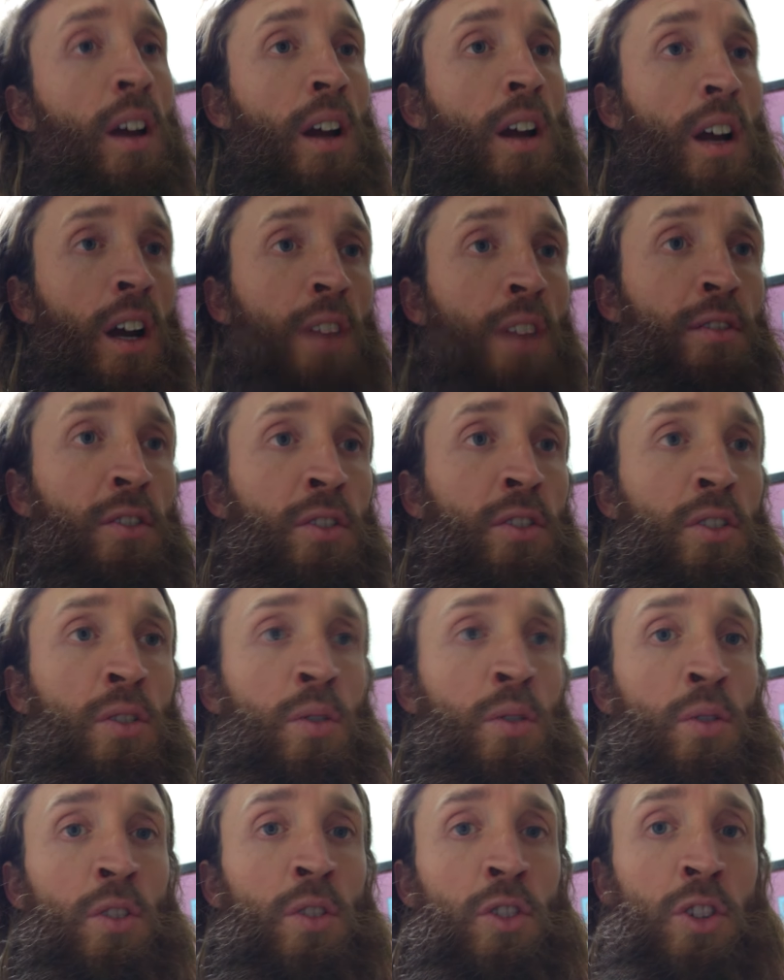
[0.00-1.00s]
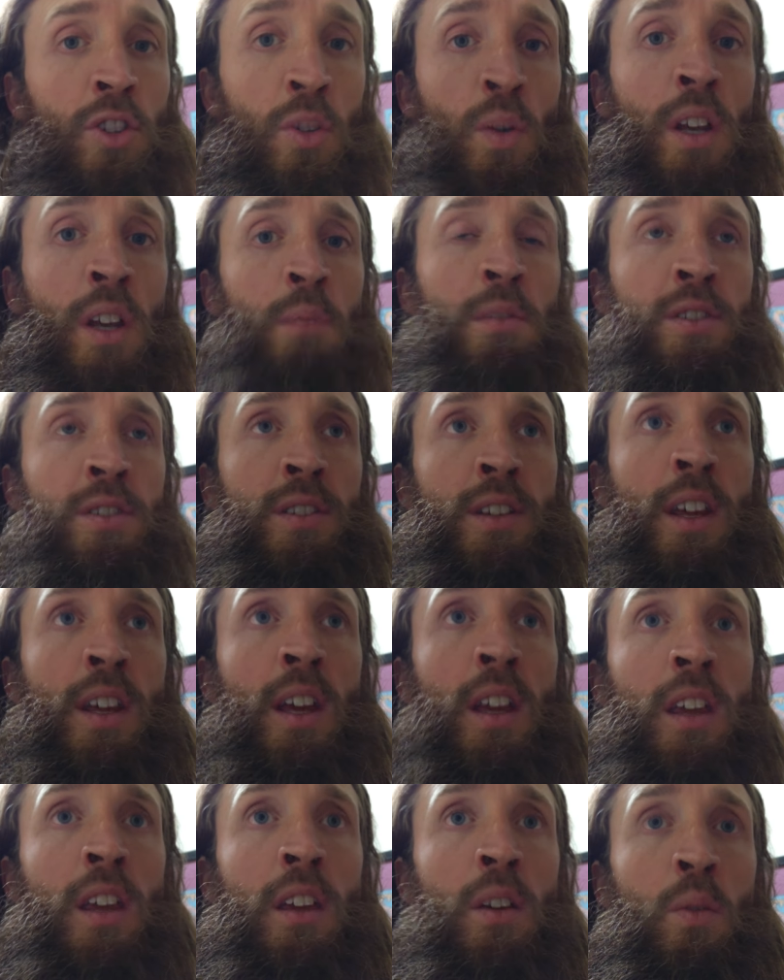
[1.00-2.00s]
after doing 2 enemas a
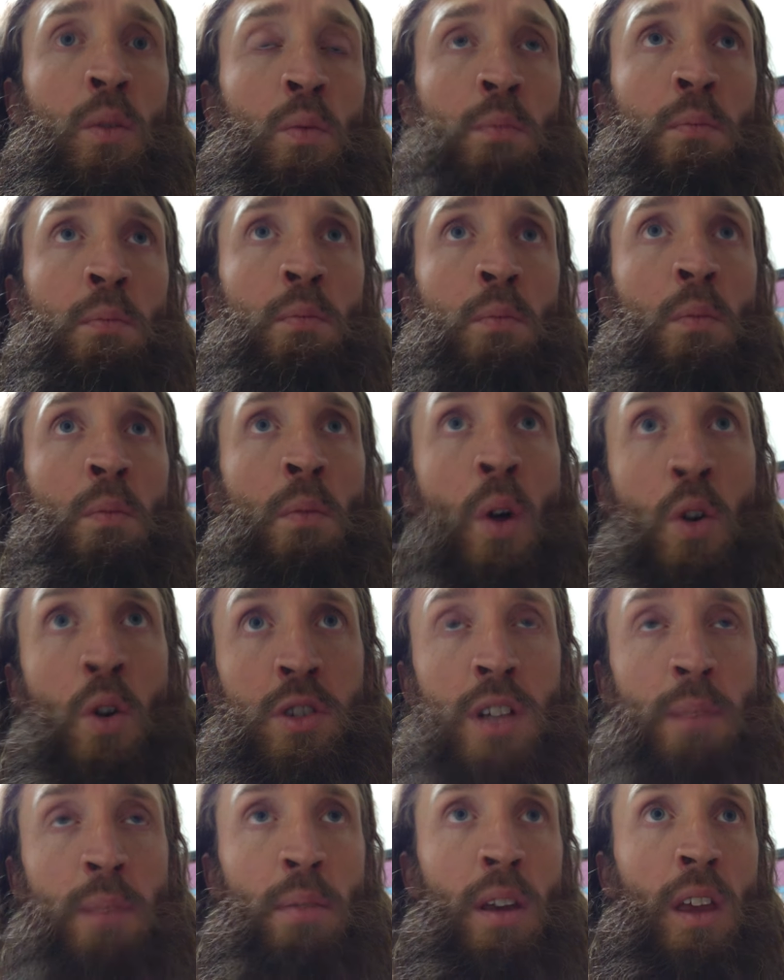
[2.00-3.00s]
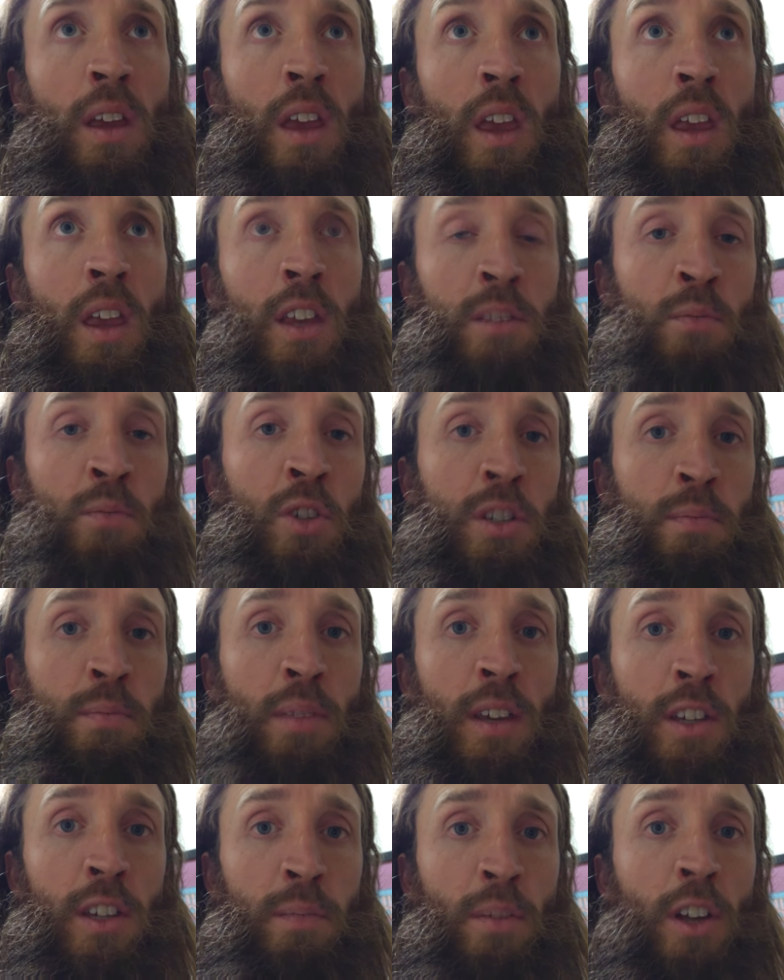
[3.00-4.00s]
day, mostly pea, as much
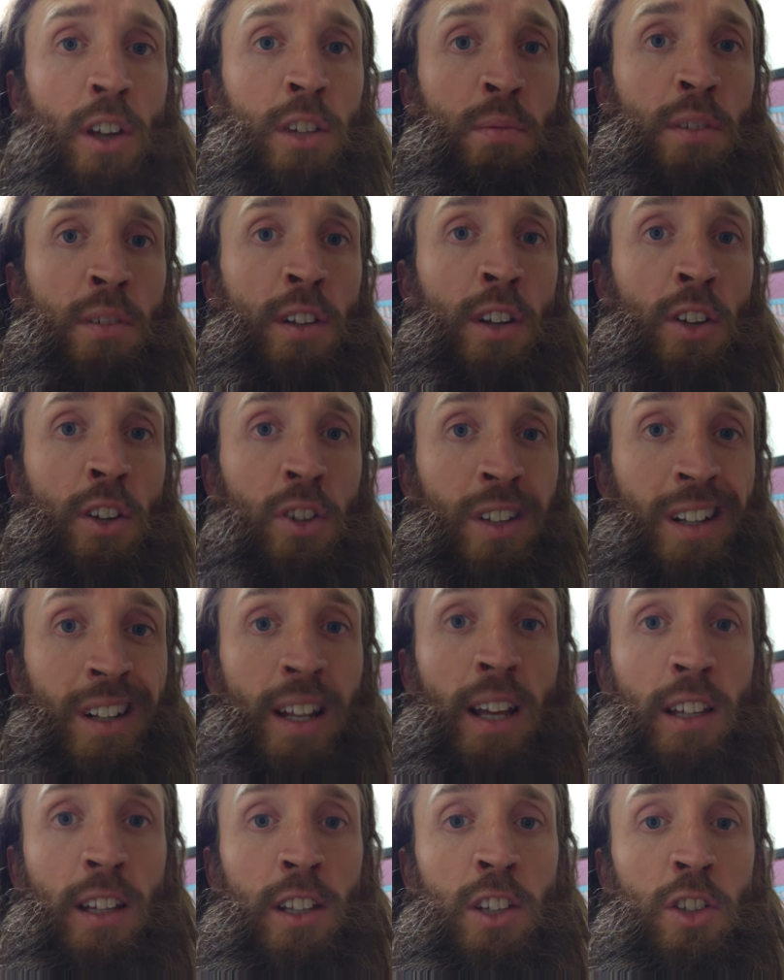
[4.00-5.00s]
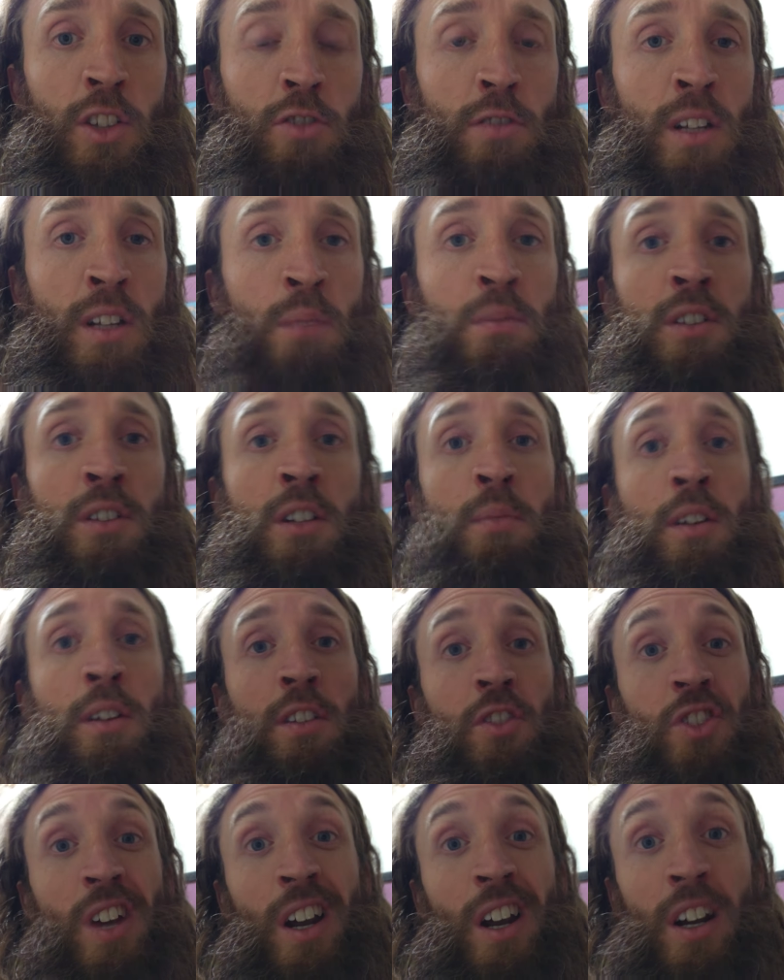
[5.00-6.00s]
pea as possible that I could collect in the limited amount
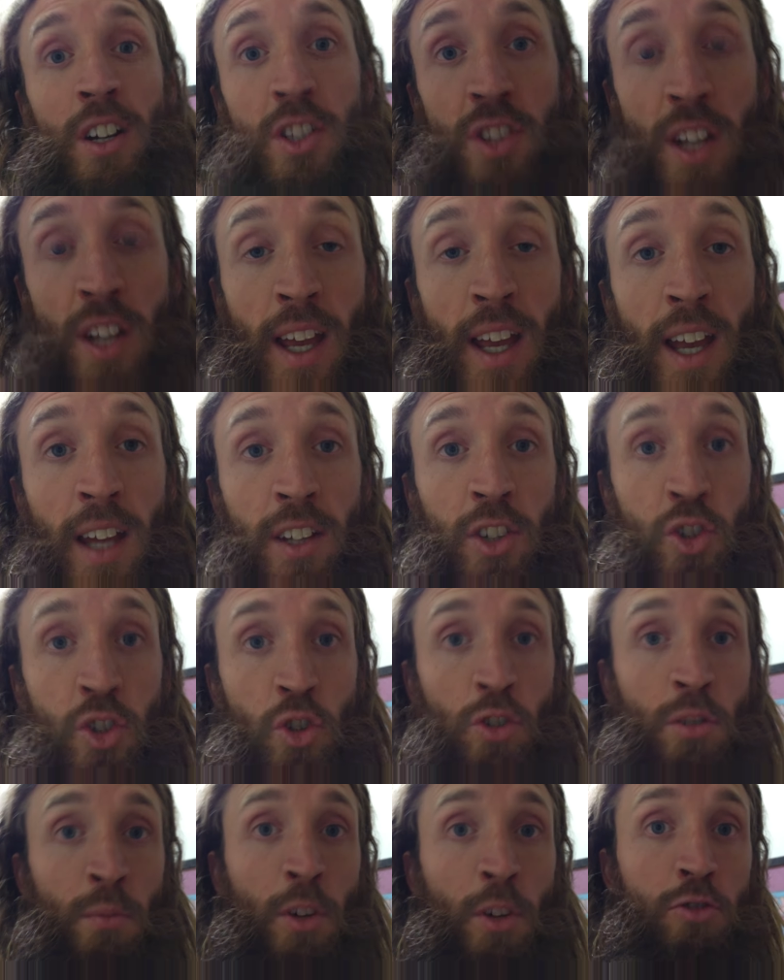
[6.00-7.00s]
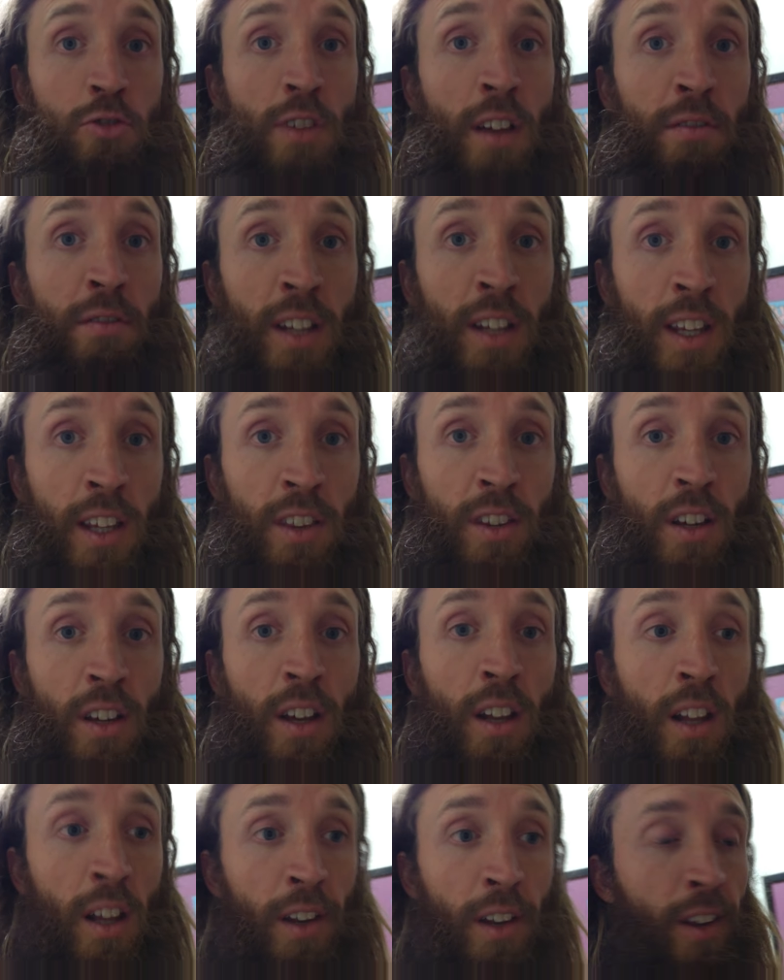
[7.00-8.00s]
of jars that I had during my travelling in
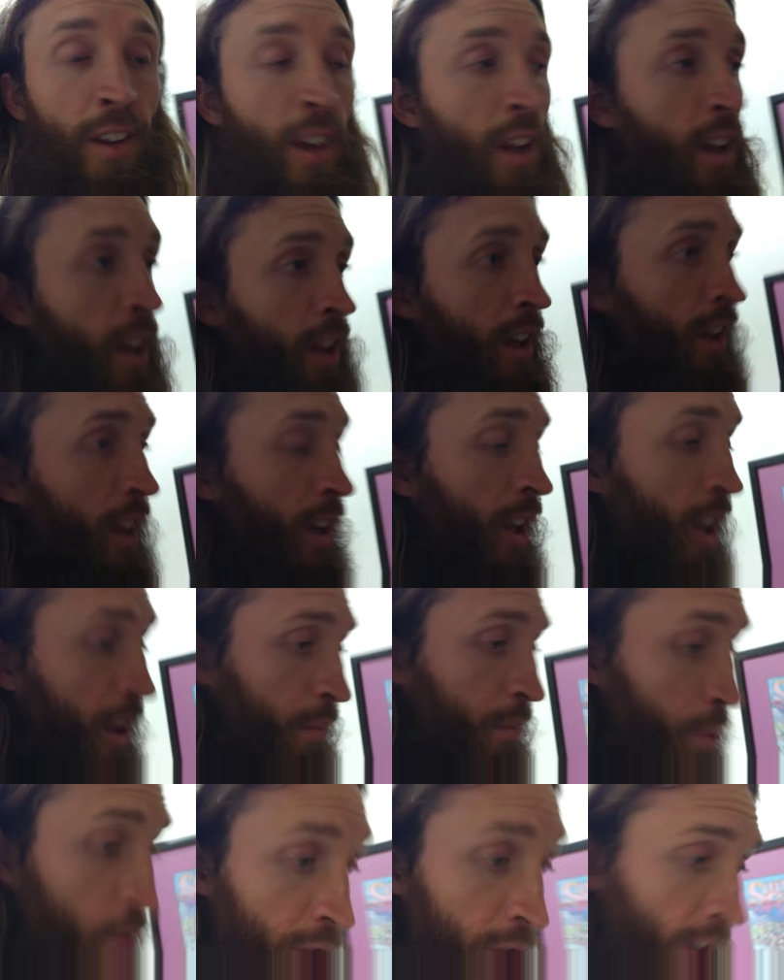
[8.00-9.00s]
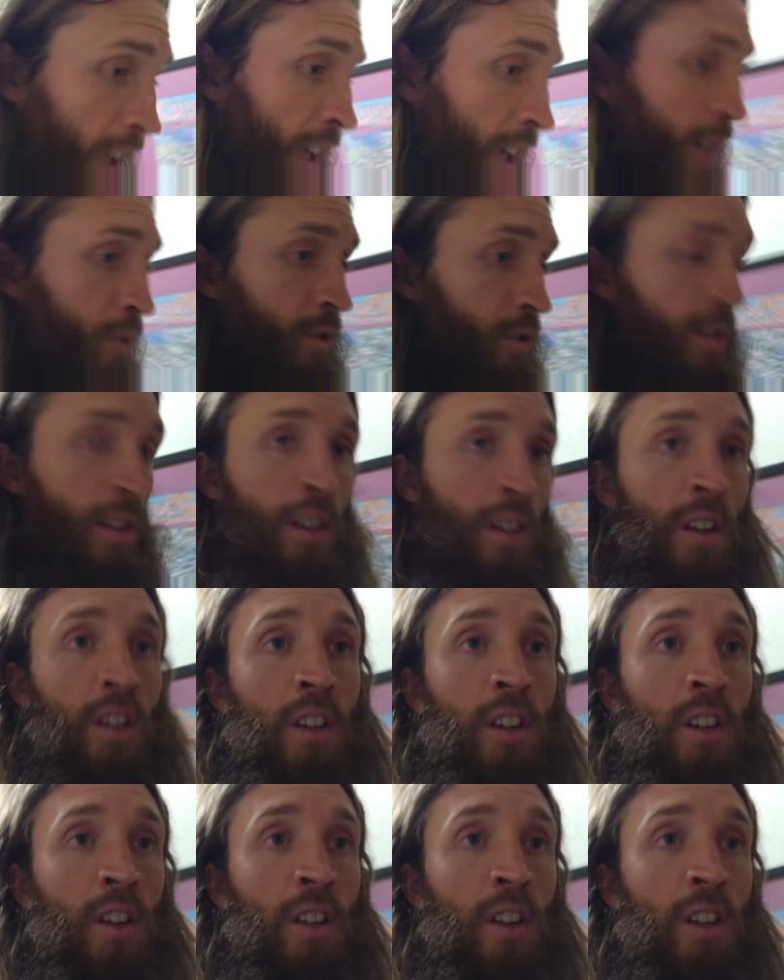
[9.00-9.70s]
Thailand, moving house,